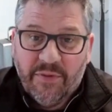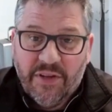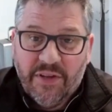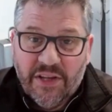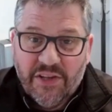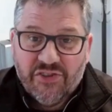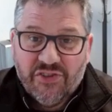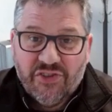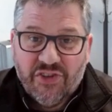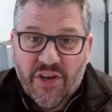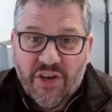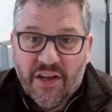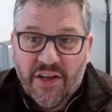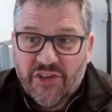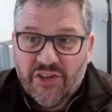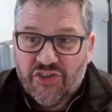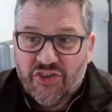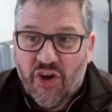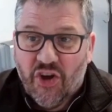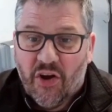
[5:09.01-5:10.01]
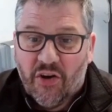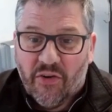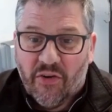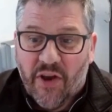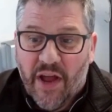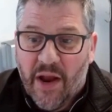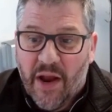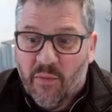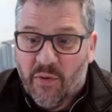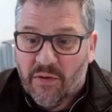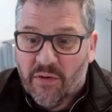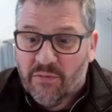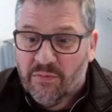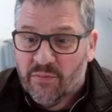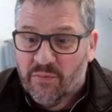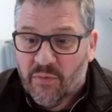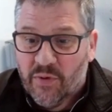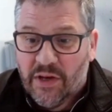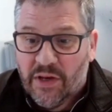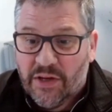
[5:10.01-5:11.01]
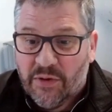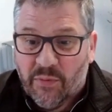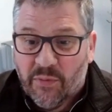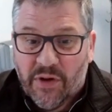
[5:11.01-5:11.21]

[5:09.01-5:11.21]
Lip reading: His daughter and I were really,